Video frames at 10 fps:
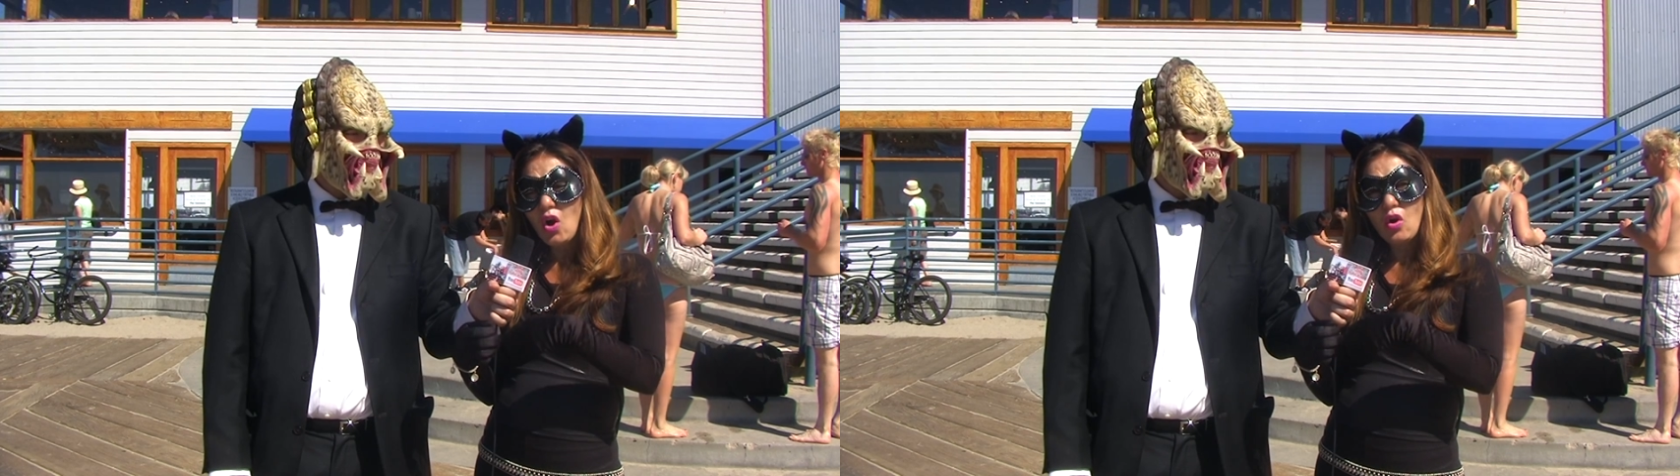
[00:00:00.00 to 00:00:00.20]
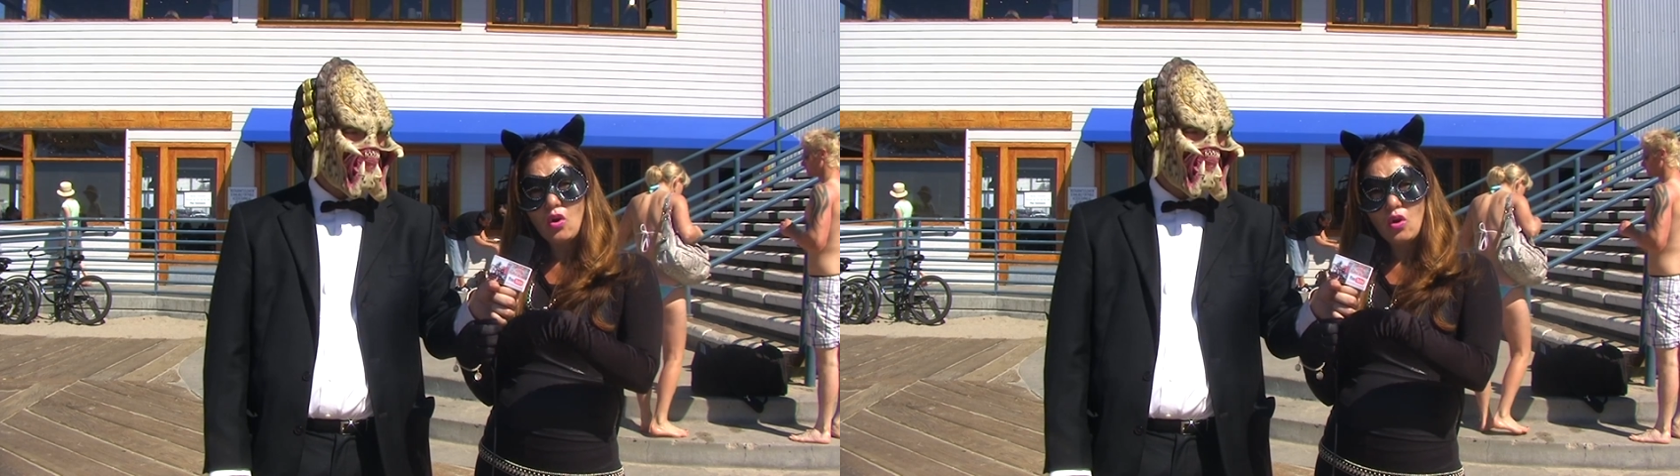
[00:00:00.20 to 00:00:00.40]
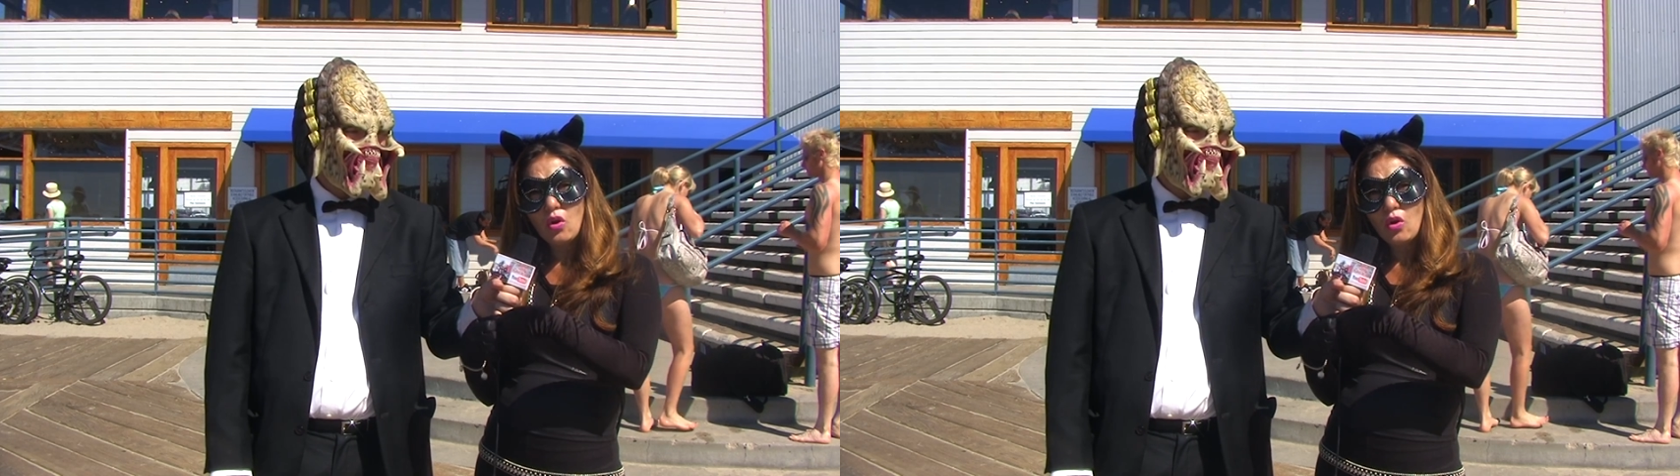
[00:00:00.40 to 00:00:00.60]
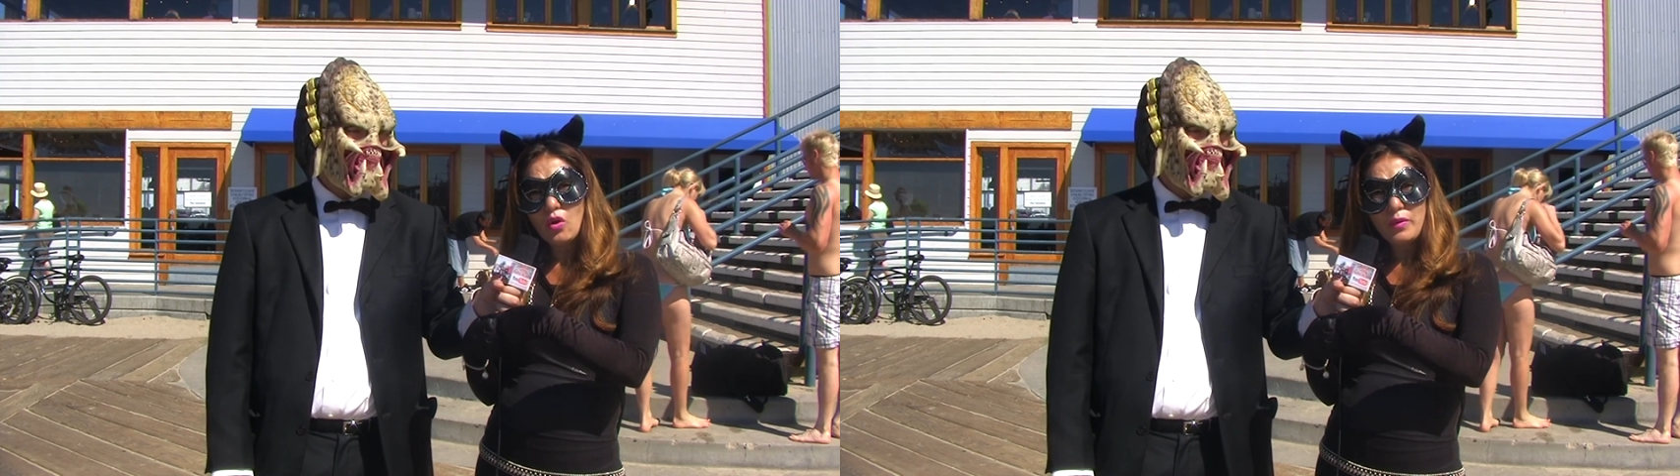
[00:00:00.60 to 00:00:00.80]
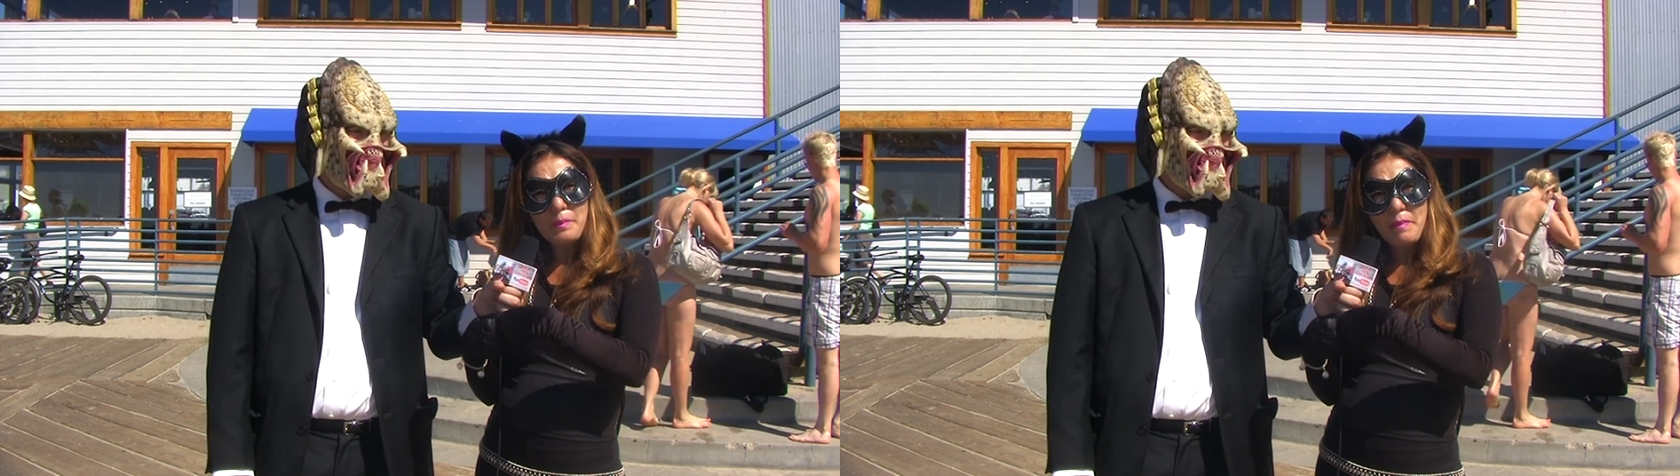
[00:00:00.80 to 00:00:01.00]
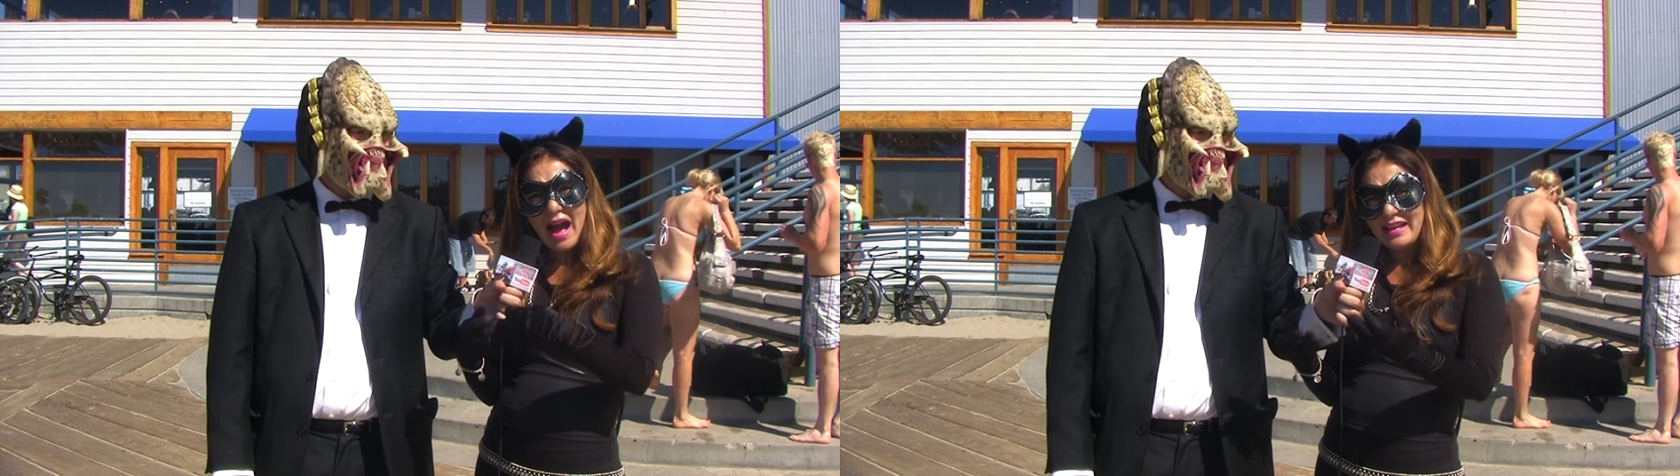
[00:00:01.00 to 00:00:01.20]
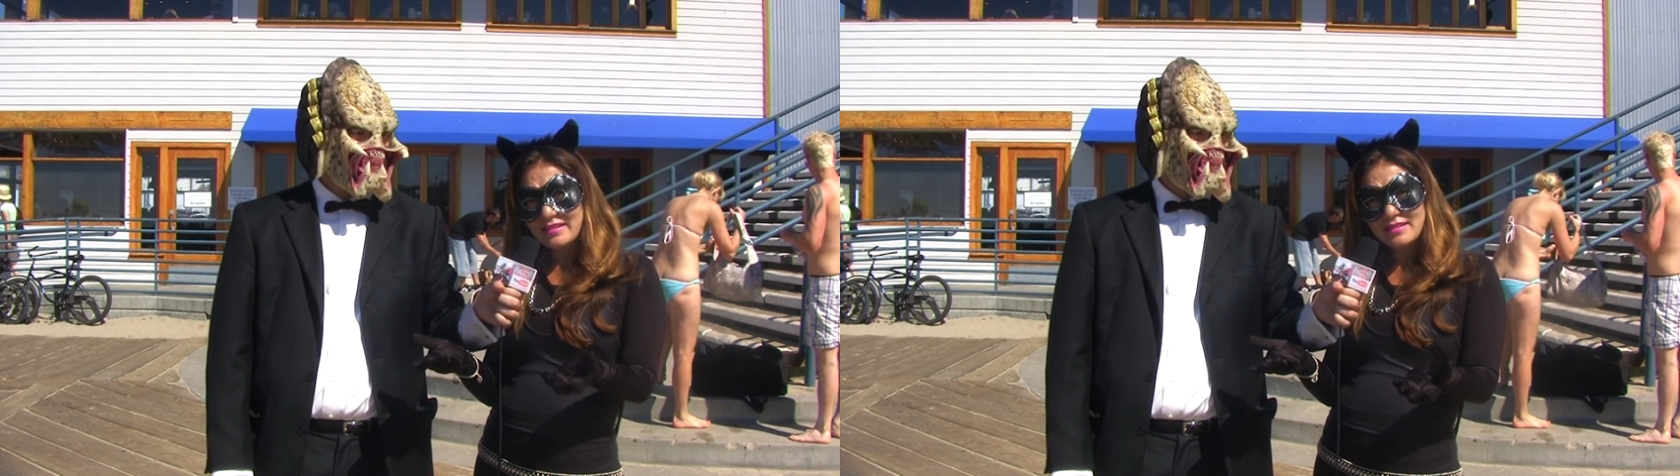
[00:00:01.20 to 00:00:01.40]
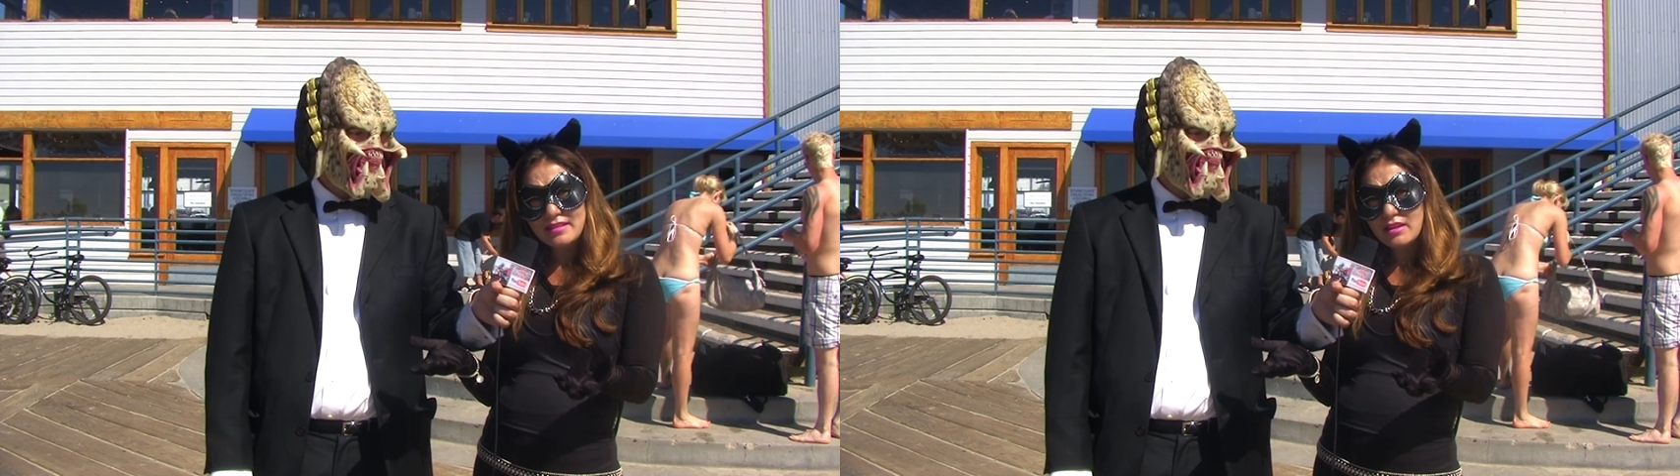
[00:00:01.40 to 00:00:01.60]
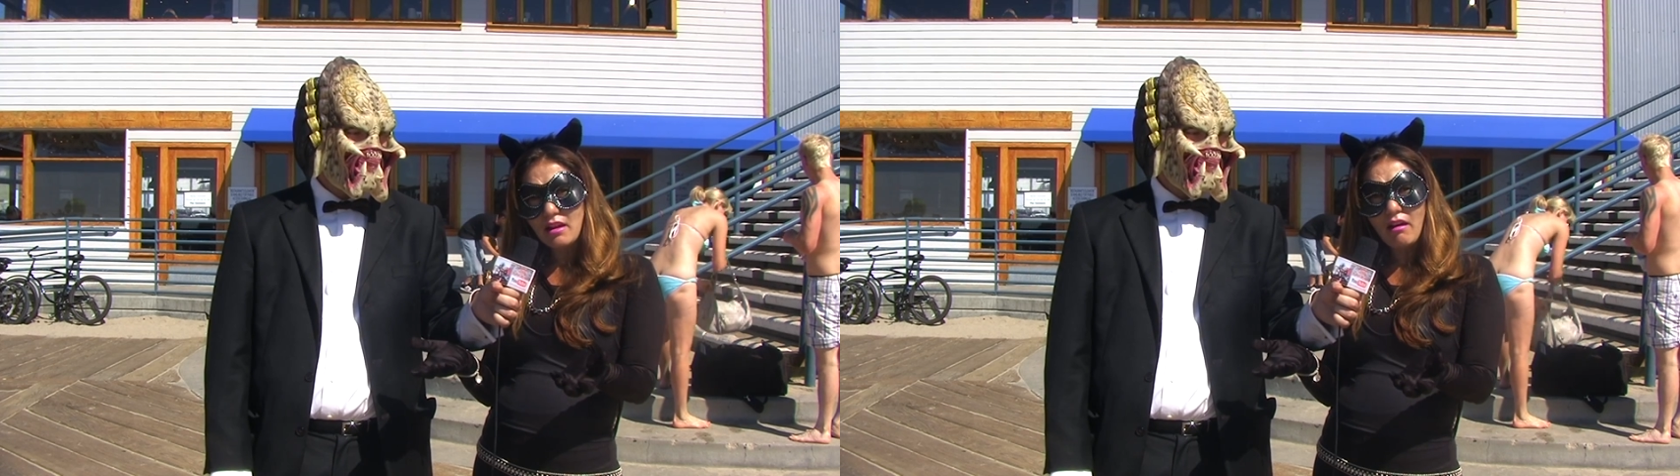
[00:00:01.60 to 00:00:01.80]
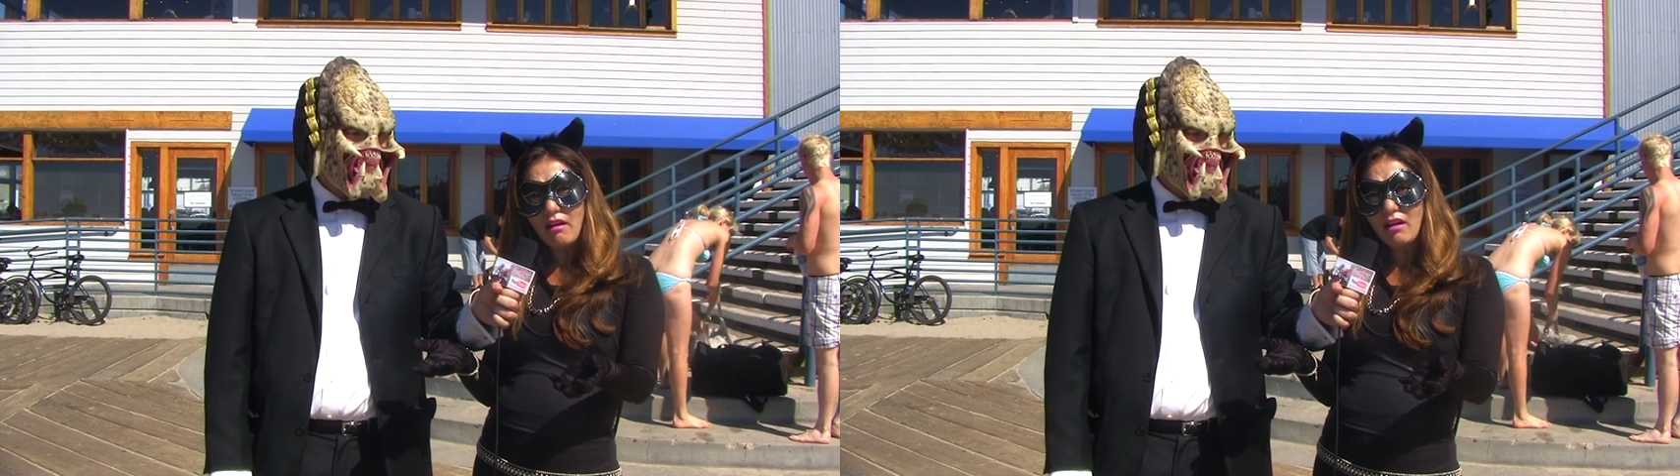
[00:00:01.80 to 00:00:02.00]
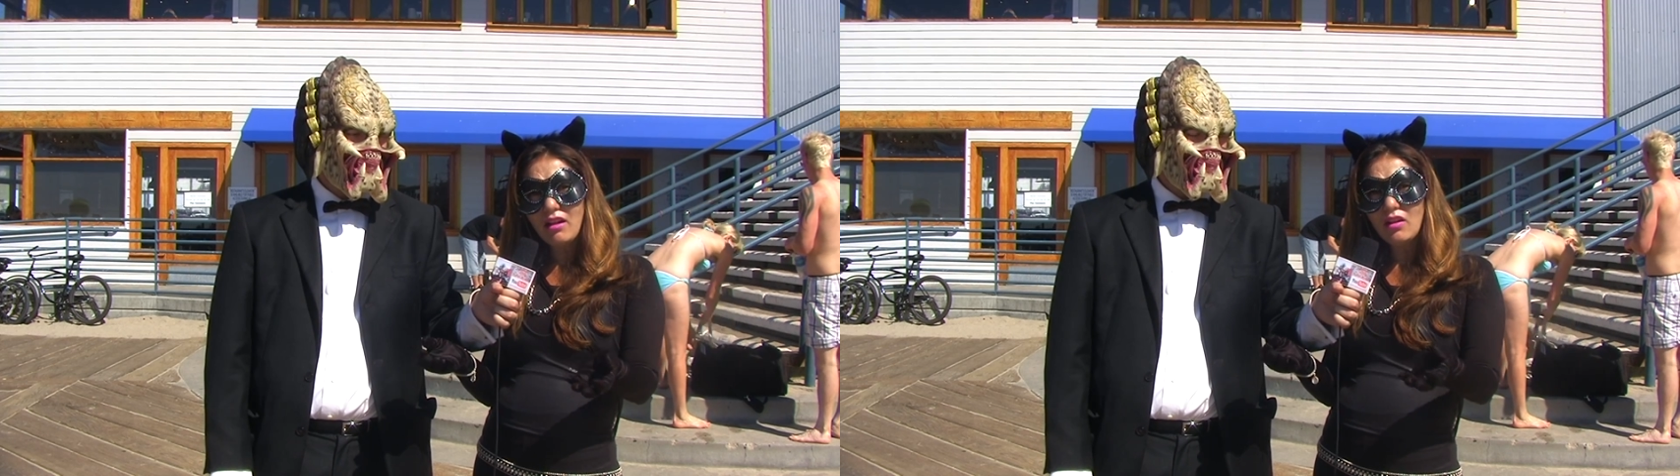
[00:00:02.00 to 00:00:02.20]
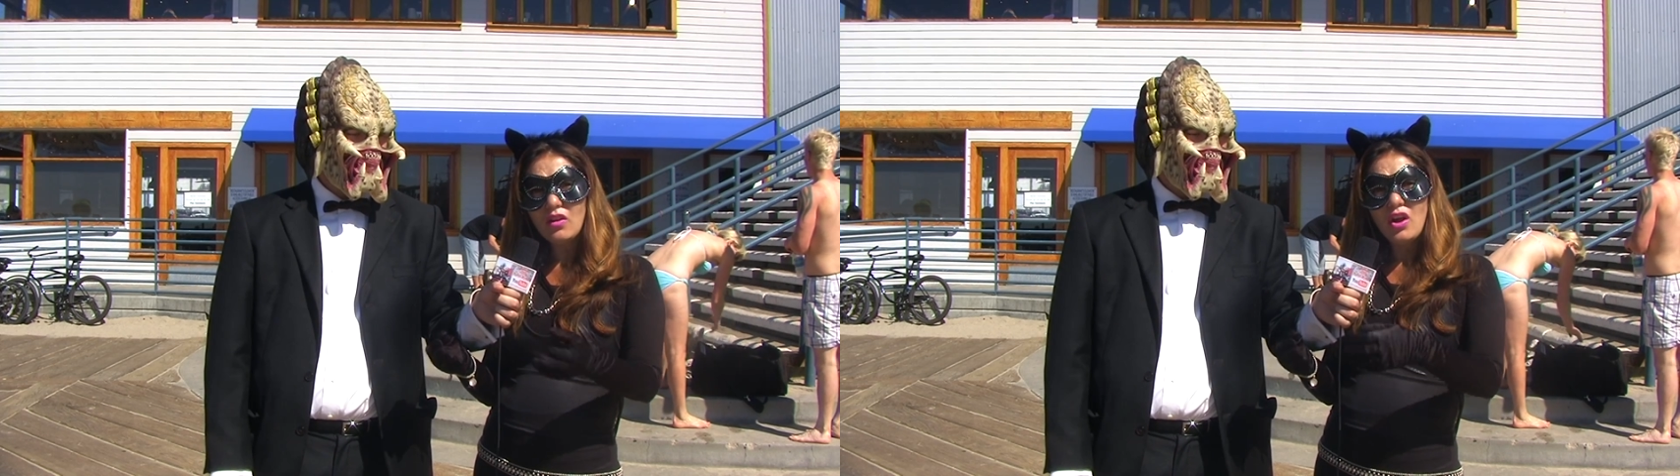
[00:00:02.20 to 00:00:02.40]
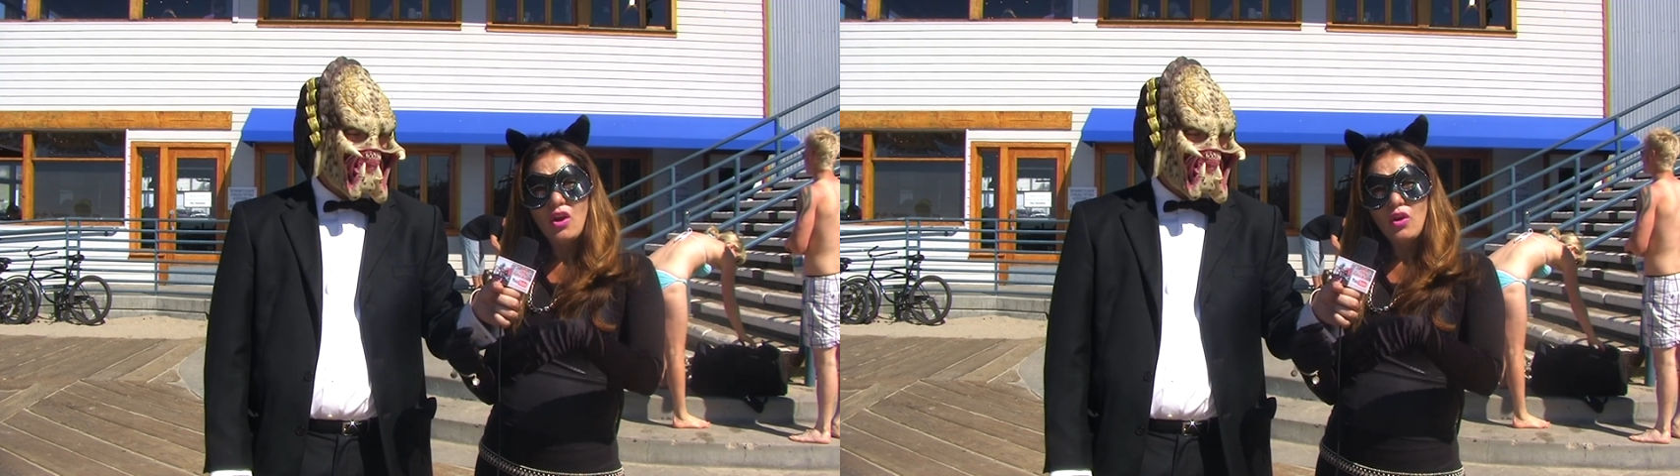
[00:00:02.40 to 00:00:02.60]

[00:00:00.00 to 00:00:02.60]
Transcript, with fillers: or bicycle